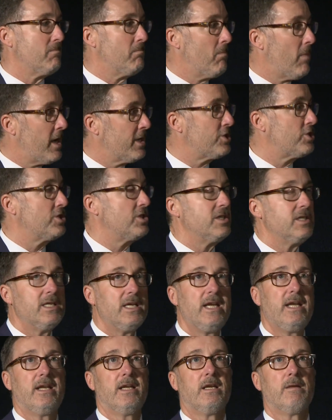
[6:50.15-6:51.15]

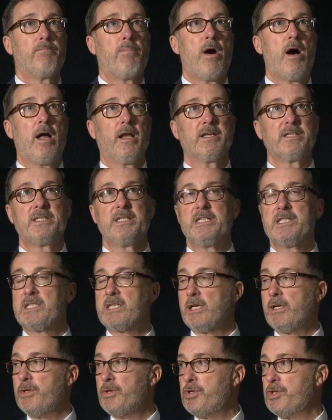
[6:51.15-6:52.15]
much-needed policy
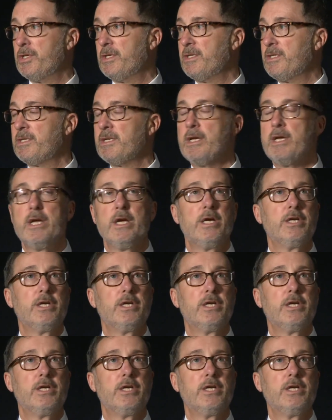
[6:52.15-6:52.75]
solutions